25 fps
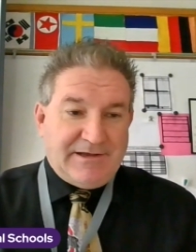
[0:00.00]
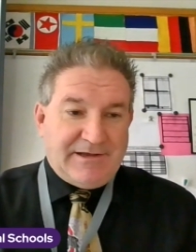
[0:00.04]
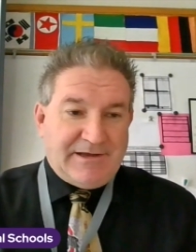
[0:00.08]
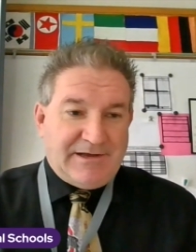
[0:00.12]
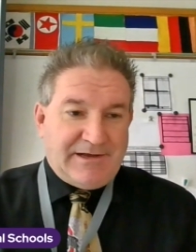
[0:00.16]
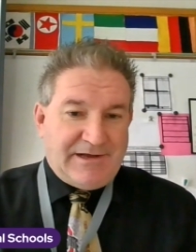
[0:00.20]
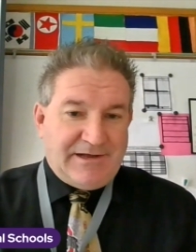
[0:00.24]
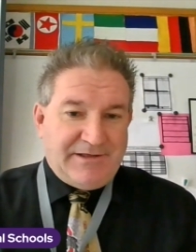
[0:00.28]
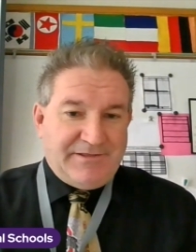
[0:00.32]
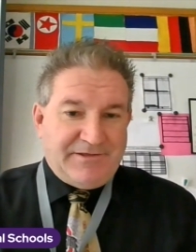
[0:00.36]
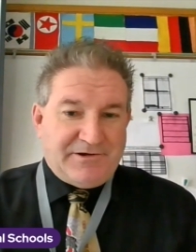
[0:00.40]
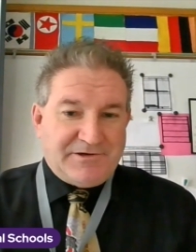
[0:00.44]

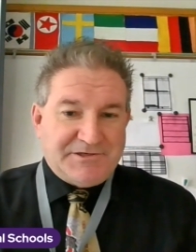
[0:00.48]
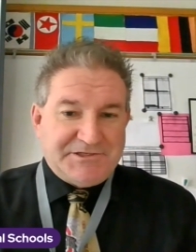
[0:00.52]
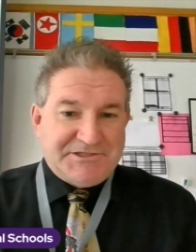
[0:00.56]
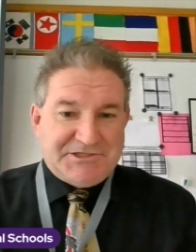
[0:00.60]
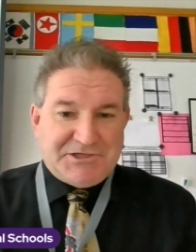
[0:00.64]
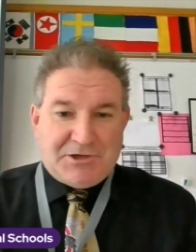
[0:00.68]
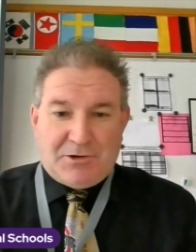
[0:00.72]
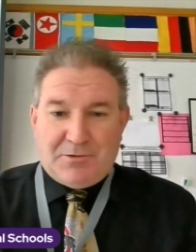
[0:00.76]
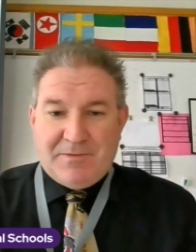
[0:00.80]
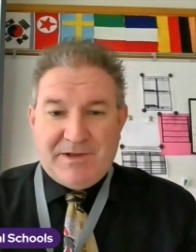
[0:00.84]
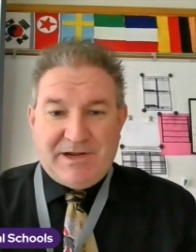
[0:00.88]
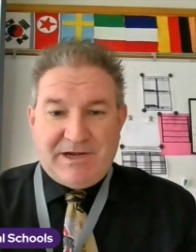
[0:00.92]
Uh, there are
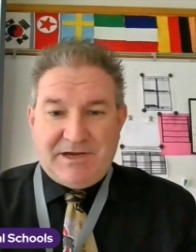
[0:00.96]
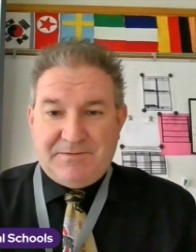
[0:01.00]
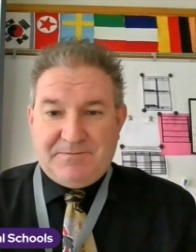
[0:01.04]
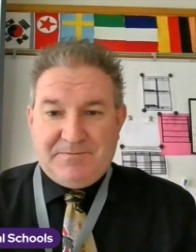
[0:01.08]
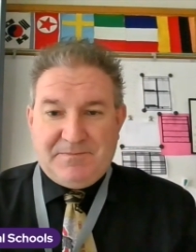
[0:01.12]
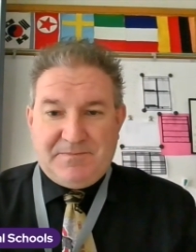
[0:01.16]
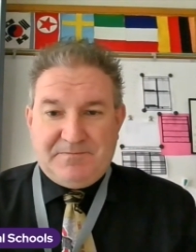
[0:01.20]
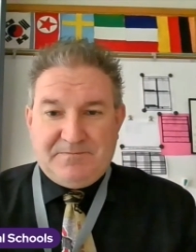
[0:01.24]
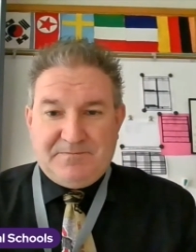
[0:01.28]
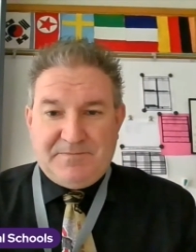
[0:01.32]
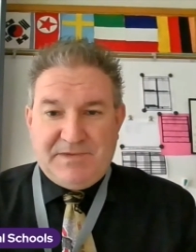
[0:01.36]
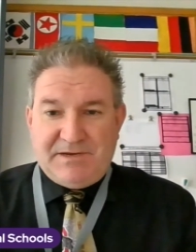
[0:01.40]
so many
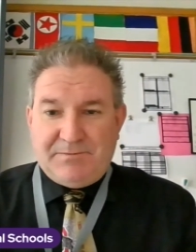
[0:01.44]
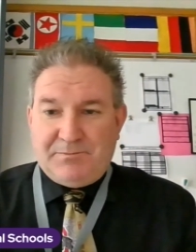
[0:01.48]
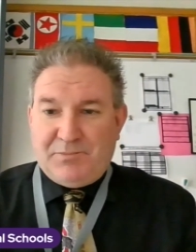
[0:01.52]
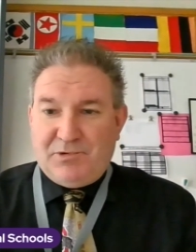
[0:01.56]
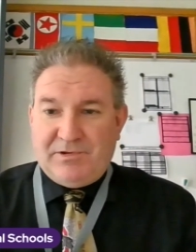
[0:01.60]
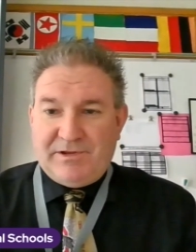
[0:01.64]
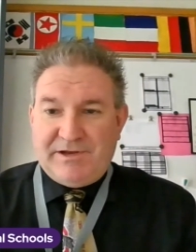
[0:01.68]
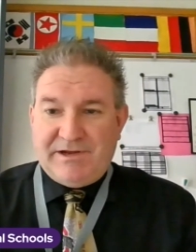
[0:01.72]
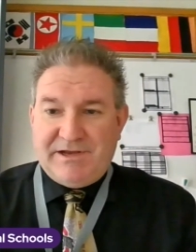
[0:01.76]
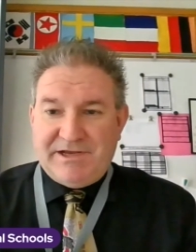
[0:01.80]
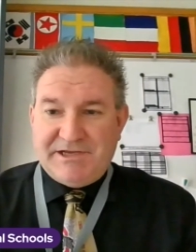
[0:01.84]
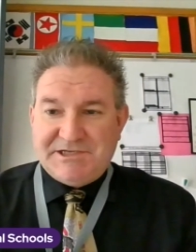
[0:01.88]

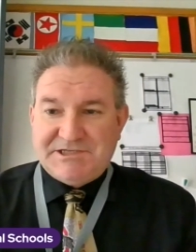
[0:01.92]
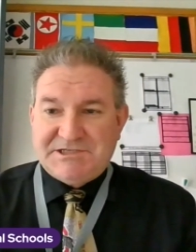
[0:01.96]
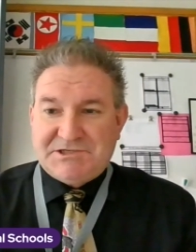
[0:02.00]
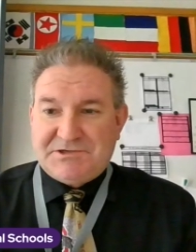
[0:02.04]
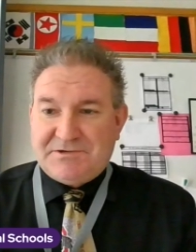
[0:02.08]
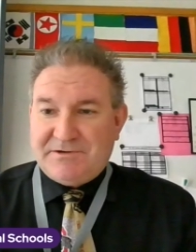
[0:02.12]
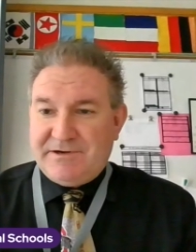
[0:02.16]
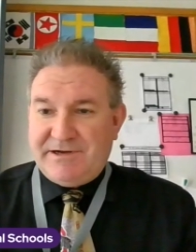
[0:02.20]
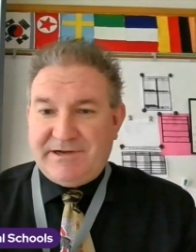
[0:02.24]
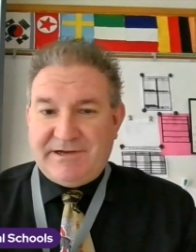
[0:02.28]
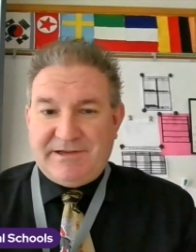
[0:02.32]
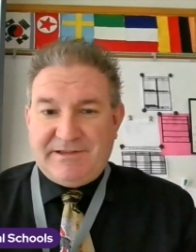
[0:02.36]
people in
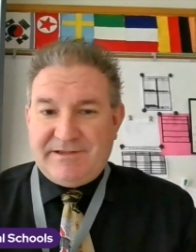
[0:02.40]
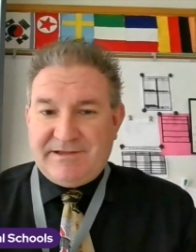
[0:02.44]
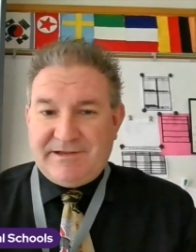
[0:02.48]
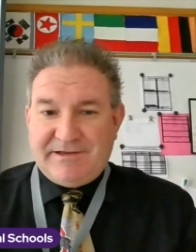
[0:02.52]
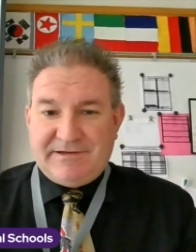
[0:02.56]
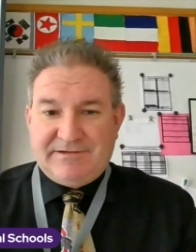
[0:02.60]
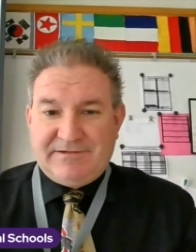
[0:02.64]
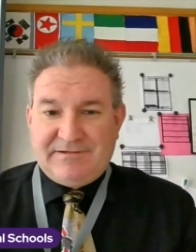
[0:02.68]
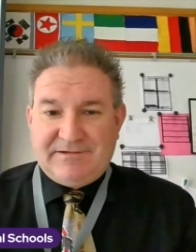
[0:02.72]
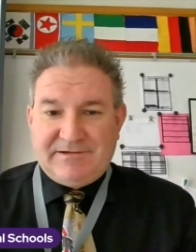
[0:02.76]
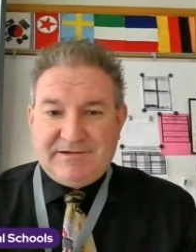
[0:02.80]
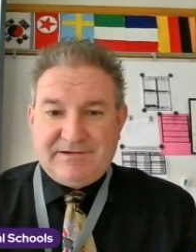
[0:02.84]
history
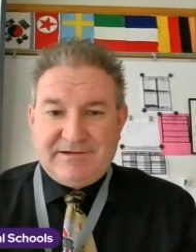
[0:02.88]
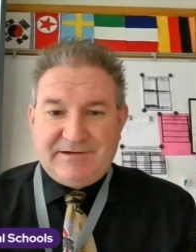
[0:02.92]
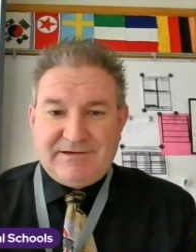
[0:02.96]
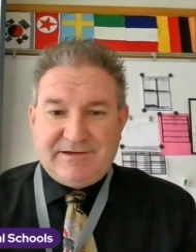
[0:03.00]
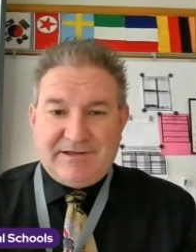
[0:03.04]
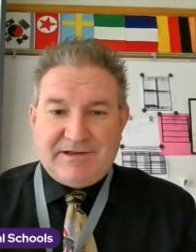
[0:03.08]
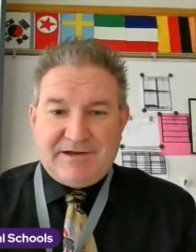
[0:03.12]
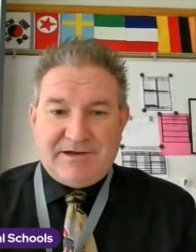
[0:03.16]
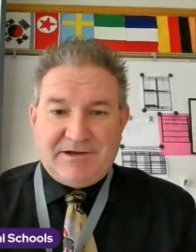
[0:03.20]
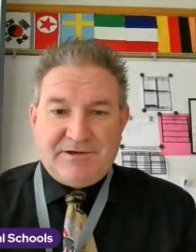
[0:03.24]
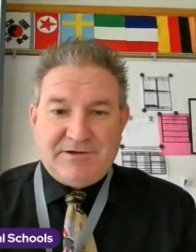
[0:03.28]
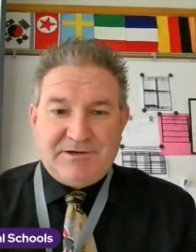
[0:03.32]
that
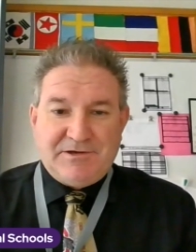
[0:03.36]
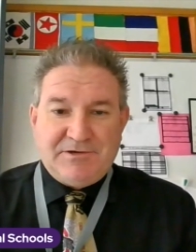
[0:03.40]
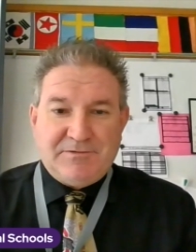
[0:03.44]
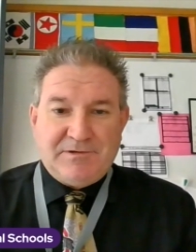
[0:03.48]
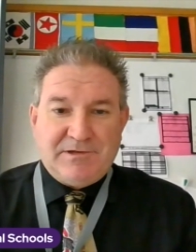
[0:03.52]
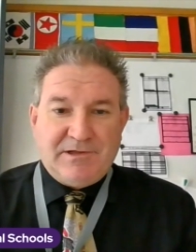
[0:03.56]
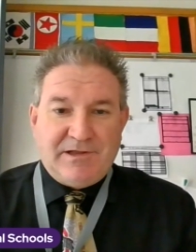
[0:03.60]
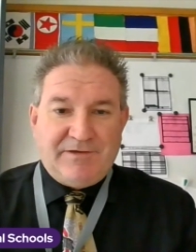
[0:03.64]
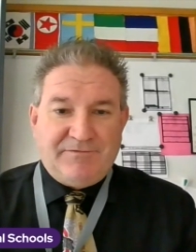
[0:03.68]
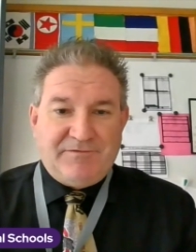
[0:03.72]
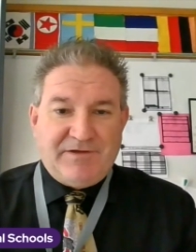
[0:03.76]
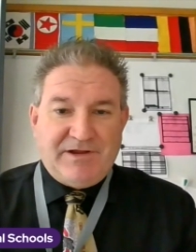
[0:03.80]
you know you
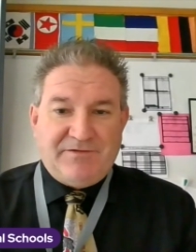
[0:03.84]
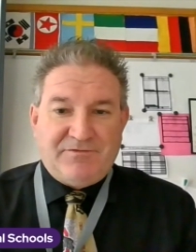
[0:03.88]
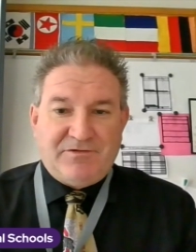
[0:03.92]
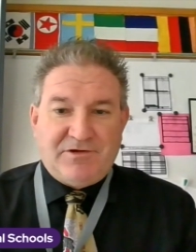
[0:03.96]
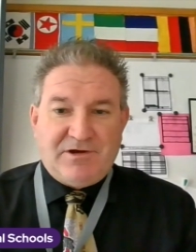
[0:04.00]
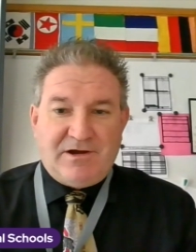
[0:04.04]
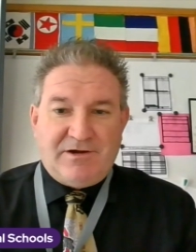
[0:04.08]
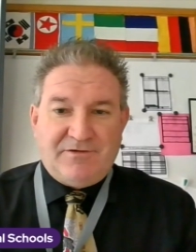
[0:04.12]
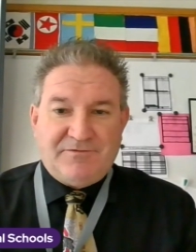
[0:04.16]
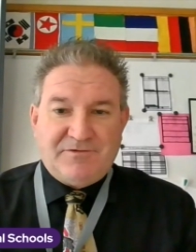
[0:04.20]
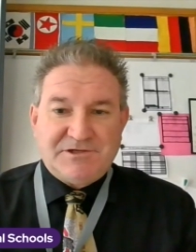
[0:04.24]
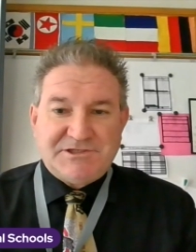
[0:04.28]
would love to have
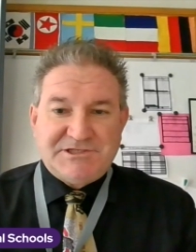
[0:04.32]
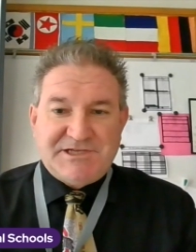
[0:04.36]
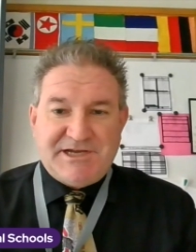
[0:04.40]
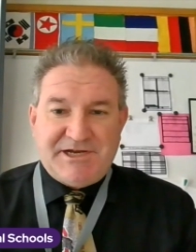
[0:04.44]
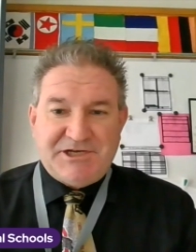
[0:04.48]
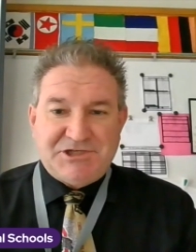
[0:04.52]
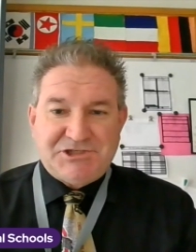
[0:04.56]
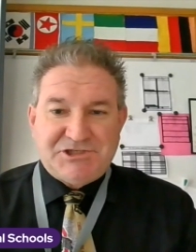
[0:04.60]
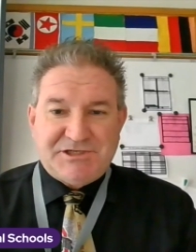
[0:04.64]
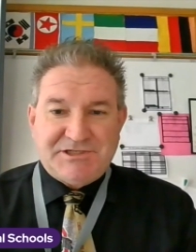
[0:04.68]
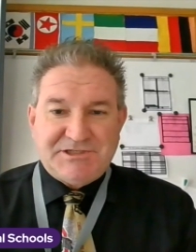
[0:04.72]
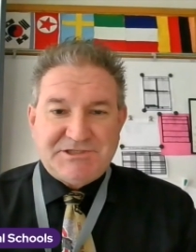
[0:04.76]

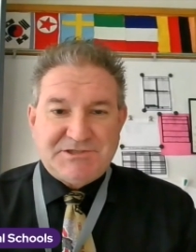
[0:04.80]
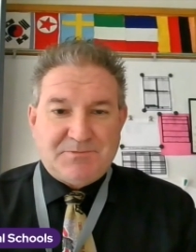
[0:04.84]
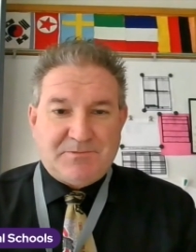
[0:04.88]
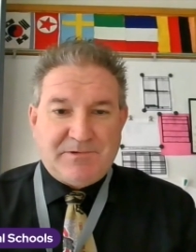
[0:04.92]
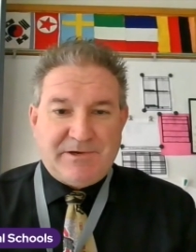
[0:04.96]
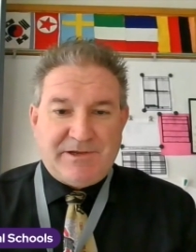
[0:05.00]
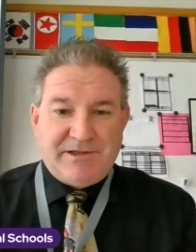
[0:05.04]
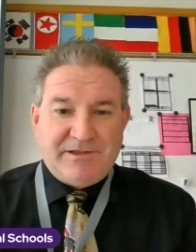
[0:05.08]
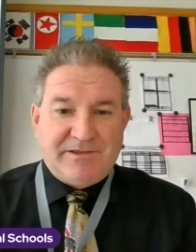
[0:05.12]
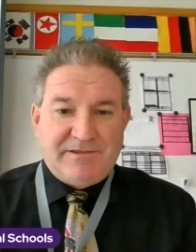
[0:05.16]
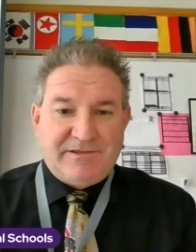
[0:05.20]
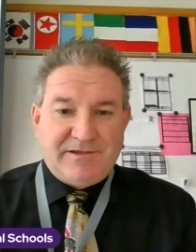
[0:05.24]
conversations
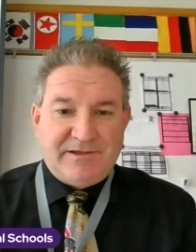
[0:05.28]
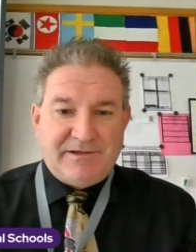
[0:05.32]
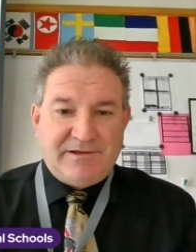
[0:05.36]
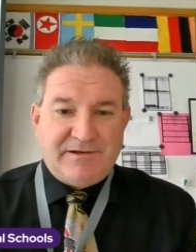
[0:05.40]
with,